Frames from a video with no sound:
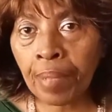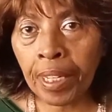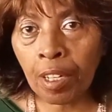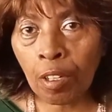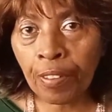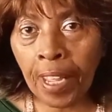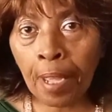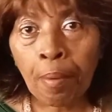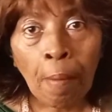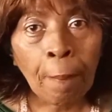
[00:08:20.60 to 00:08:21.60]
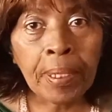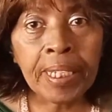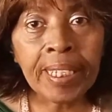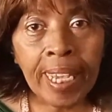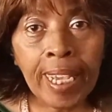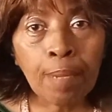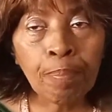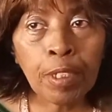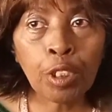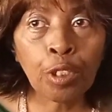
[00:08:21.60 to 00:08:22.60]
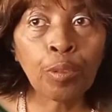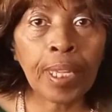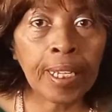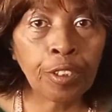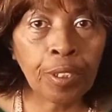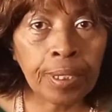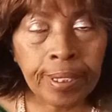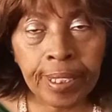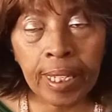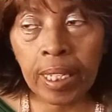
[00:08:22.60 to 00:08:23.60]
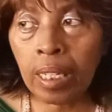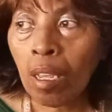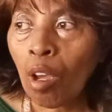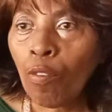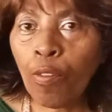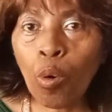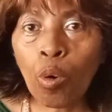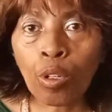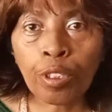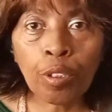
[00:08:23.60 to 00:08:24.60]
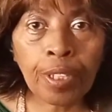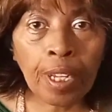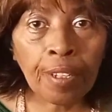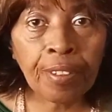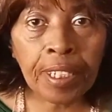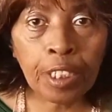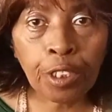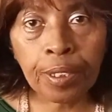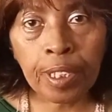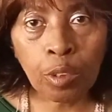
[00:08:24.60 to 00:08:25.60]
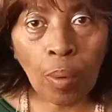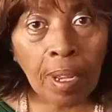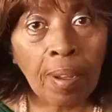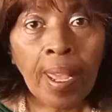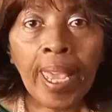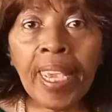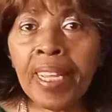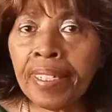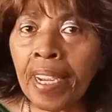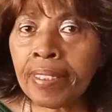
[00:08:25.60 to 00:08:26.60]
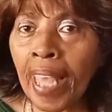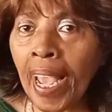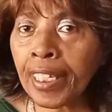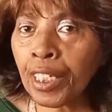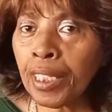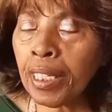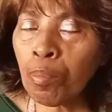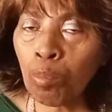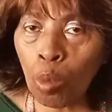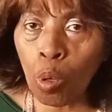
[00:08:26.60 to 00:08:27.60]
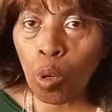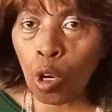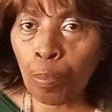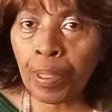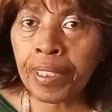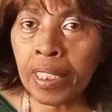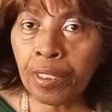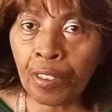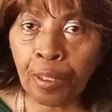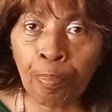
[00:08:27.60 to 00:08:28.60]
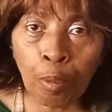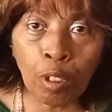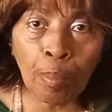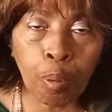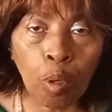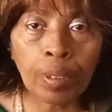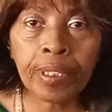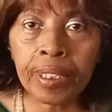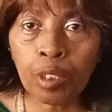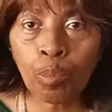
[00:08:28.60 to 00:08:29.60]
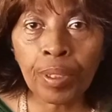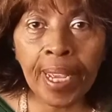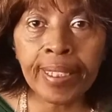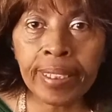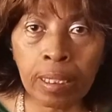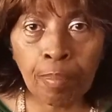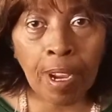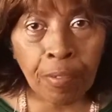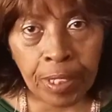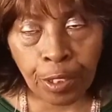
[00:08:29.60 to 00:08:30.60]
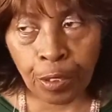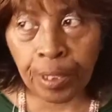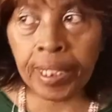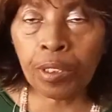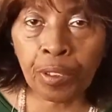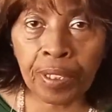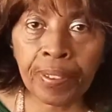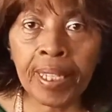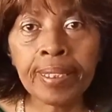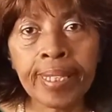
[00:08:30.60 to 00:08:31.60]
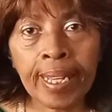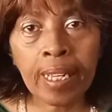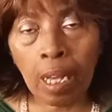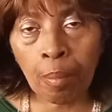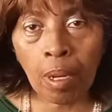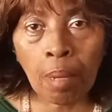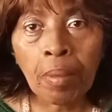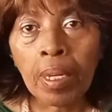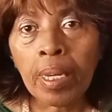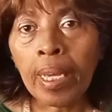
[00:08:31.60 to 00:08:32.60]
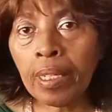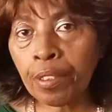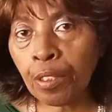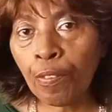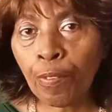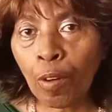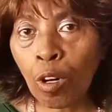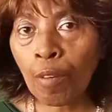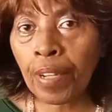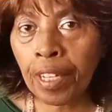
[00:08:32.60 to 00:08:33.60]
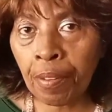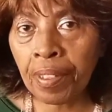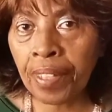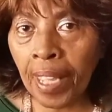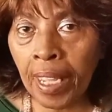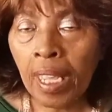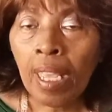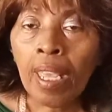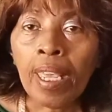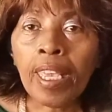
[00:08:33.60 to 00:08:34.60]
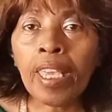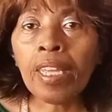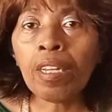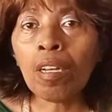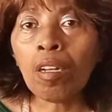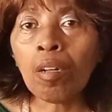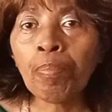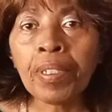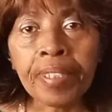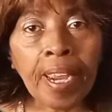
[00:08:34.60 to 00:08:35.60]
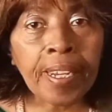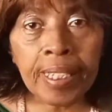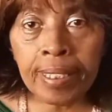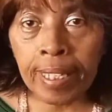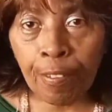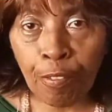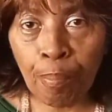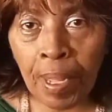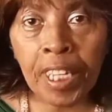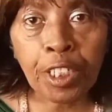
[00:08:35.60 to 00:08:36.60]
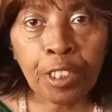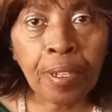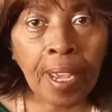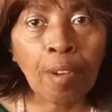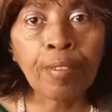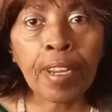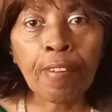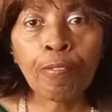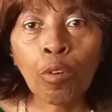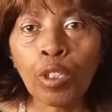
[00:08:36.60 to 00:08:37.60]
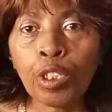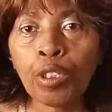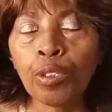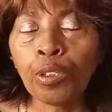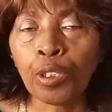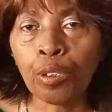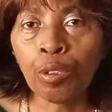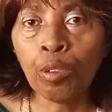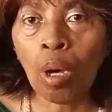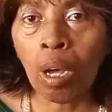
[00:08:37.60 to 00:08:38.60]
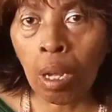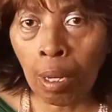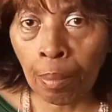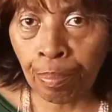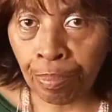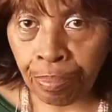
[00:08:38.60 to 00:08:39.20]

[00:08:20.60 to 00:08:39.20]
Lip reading: and all that. But it can be used, as you can see, for those other issues as well. And there's actually more, but these are the bullet points. This is when I did my research. These are the things that come up, and so far, and everything. And but that is information out there for you to